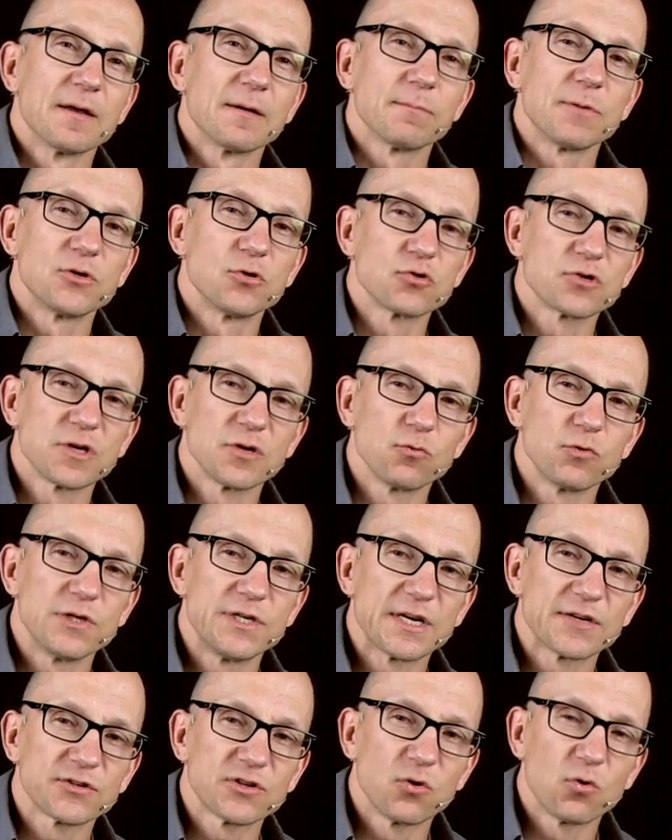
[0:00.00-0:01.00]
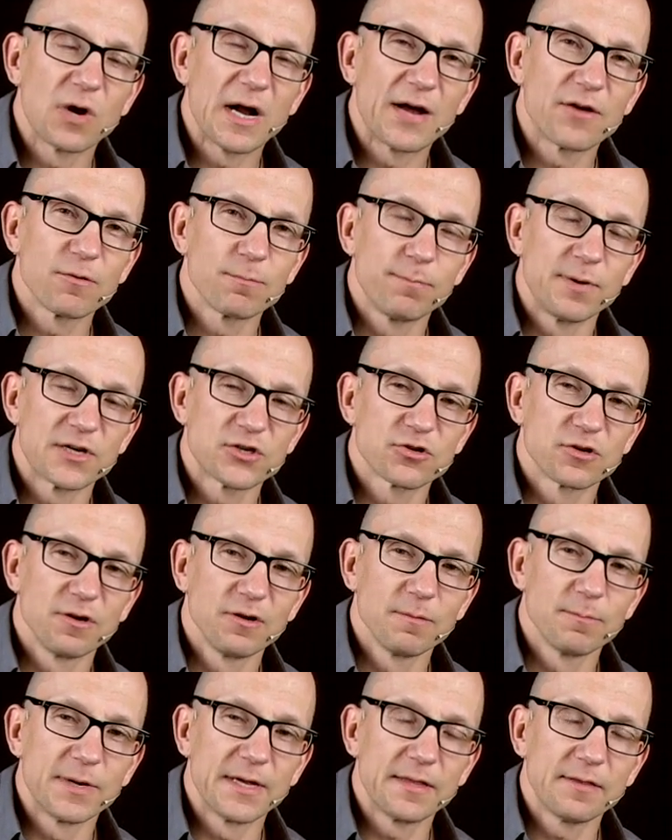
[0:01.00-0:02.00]
But usually we just go out of pitch a
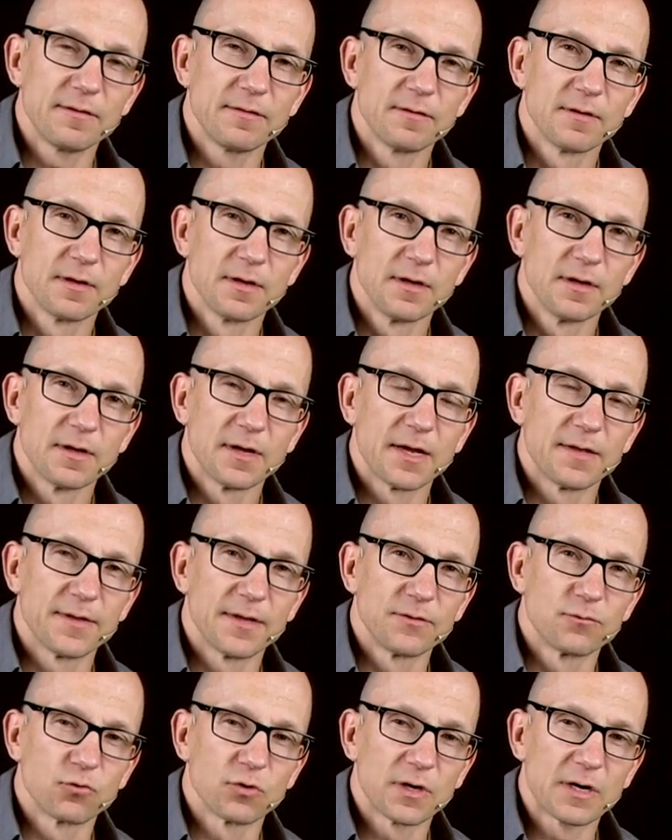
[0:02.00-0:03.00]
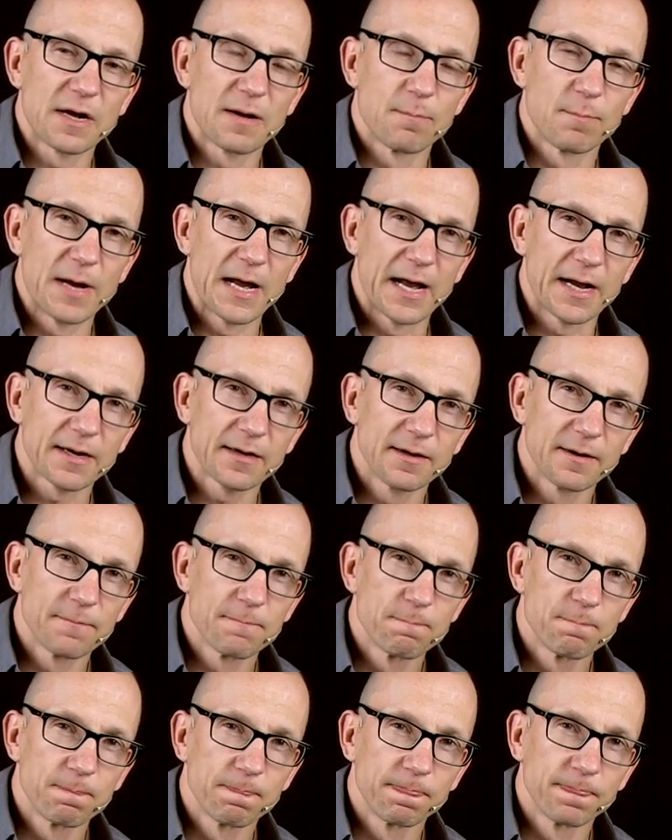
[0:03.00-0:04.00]
little bit and then come back.
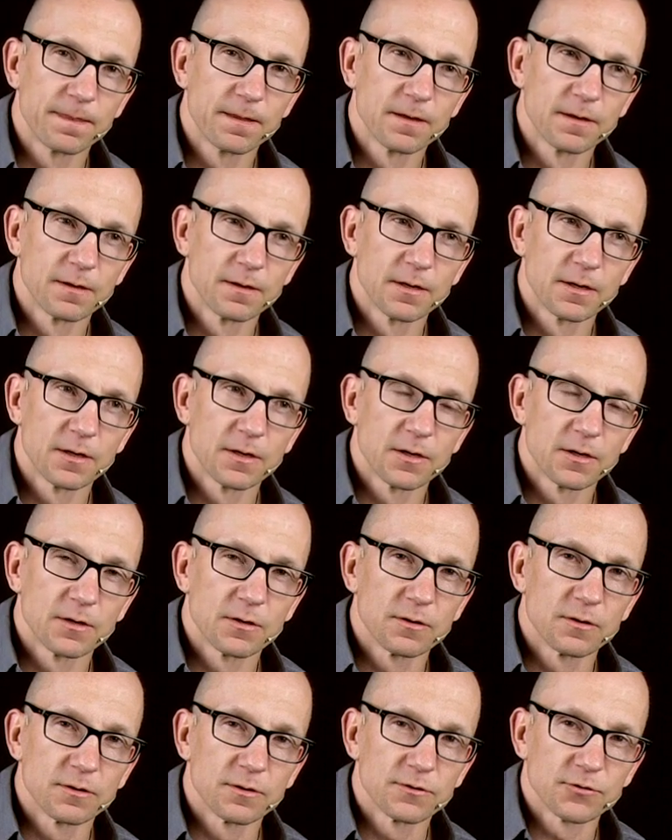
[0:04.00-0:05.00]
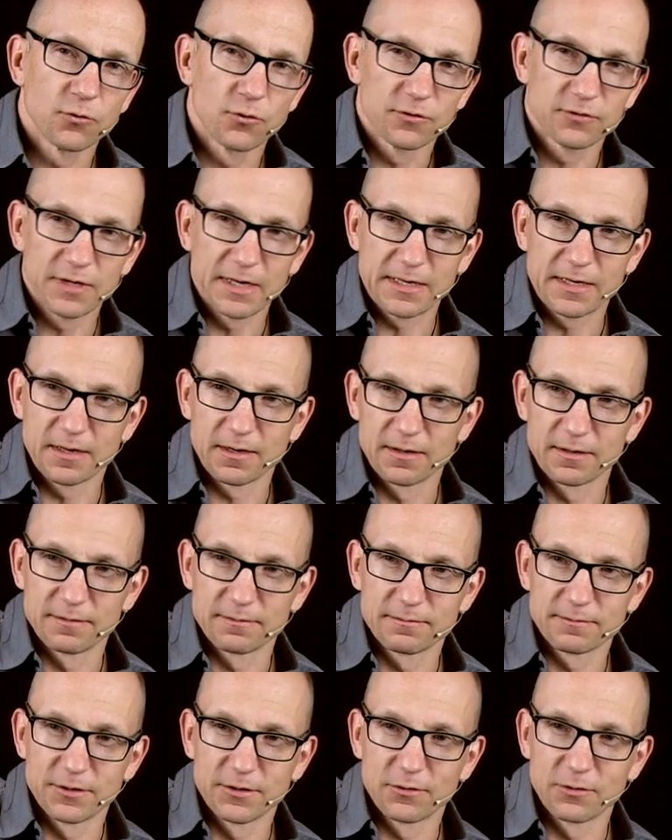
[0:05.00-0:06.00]
So it's like a,
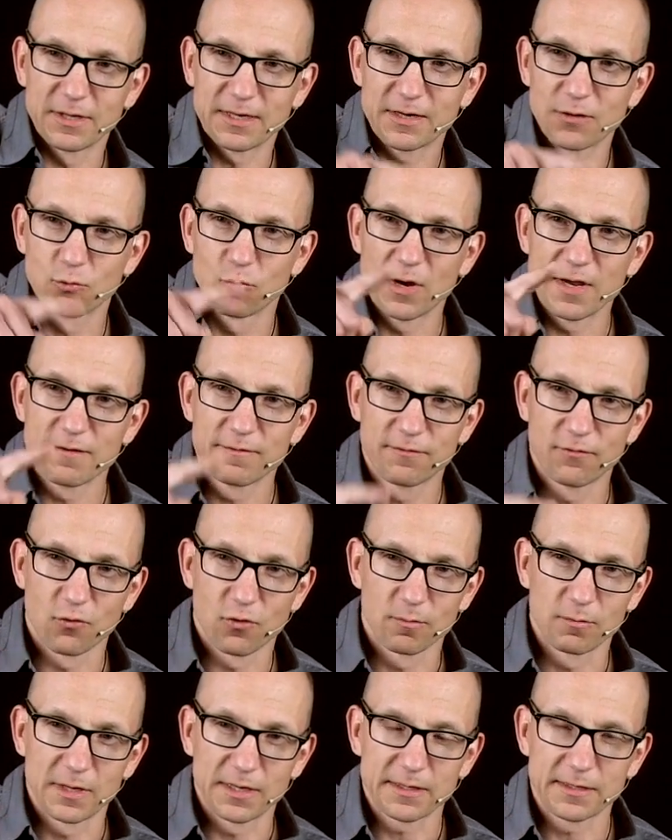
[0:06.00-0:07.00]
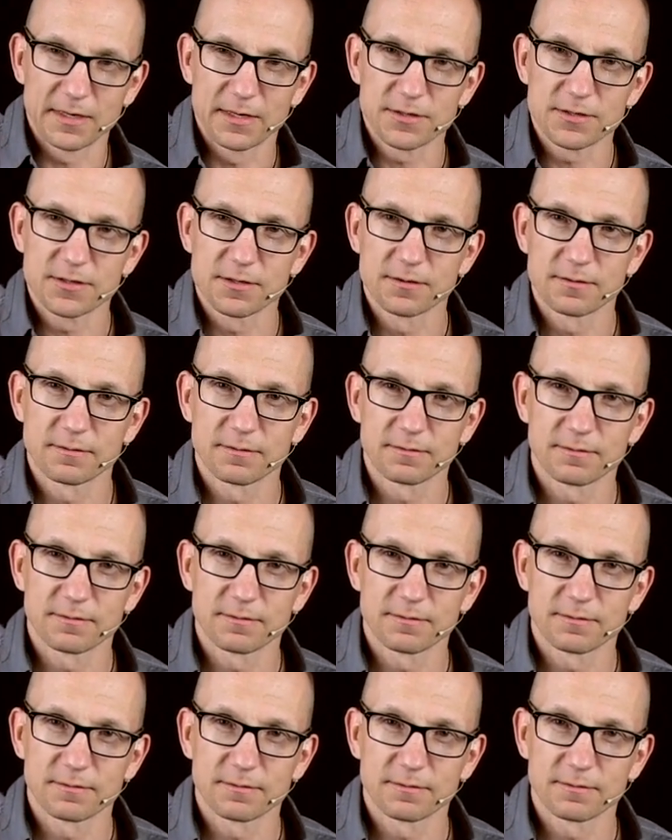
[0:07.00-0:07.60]
like a waveform like this.